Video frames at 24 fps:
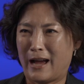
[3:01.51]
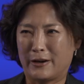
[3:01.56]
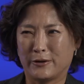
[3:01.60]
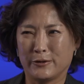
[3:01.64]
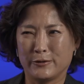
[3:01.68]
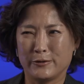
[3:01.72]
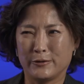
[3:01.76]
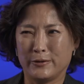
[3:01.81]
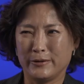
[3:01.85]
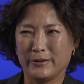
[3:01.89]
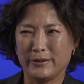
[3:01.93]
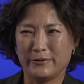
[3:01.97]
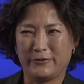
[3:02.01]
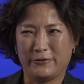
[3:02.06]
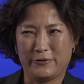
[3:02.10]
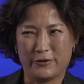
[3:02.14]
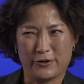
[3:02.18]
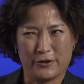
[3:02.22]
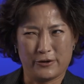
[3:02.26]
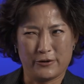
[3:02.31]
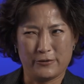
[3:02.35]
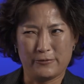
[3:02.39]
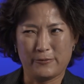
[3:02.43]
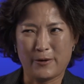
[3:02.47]
I don't know if
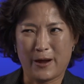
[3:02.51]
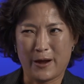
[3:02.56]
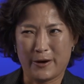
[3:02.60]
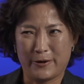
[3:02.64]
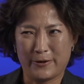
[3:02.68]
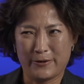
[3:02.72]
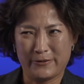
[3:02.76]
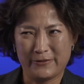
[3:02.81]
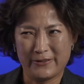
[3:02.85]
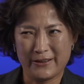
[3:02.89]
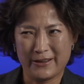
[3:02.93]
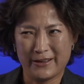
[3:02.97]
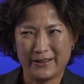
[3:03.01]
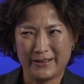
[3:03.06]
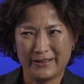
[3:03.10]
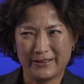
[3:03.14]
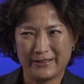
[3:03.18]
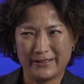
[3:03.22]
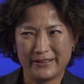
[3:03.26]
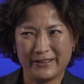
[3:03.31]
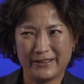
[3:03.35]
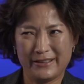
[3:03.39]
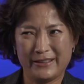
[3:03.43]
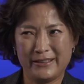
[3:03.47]
you're aware of it.
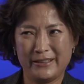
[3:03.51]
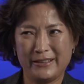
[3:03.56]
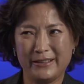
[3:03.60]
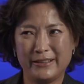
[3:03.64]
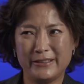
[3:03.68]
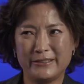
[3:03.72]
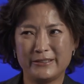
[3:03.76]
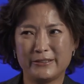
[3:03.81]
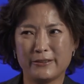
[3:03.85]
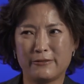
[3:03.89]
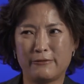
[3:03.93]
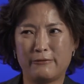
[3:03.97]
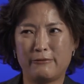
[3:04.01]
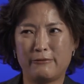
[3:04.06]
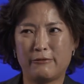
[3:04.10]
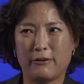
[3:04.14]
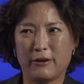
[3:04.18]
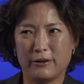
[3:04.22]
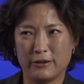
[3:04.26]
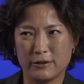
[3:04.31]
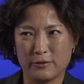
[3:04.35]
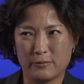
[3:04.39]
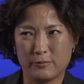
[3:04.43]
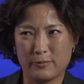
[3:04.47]
He's a
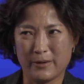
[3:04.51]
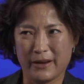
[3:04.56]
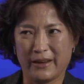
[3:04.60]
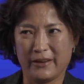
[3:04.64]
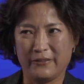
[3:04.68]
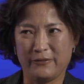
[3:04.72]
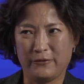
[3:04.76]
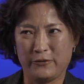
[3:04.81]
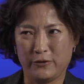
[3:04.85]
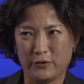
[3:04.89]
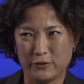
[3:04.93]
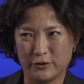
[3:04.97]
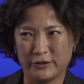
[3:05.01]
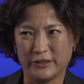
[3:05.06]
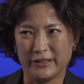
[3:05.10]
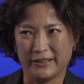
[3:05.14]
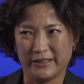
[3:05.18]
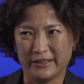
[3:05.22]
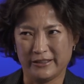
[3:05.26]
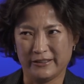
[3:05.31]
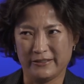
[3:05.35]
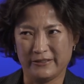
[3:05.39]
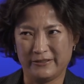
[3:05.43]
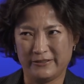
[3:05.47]
runaway
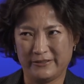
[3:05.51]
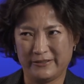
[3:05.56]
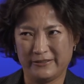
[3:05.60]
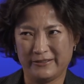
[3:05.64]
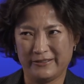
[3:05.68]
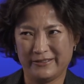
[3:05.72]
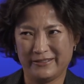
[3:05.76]
fugitive.